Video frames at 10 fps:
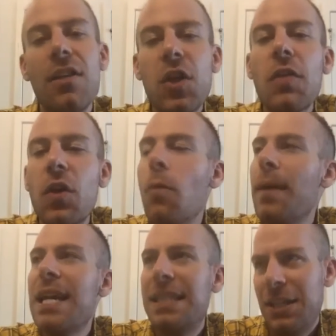they'll
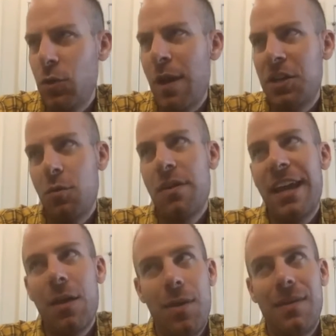be in a situation where they
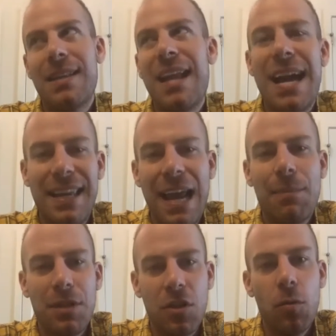could win like 9
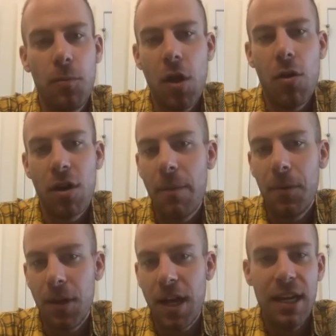games and they'll blow a
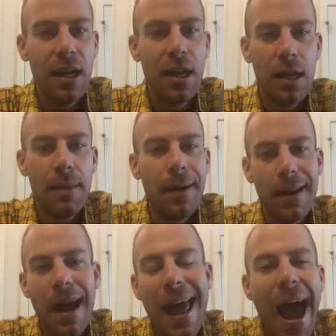couple late. But
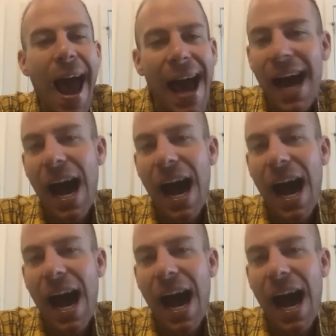I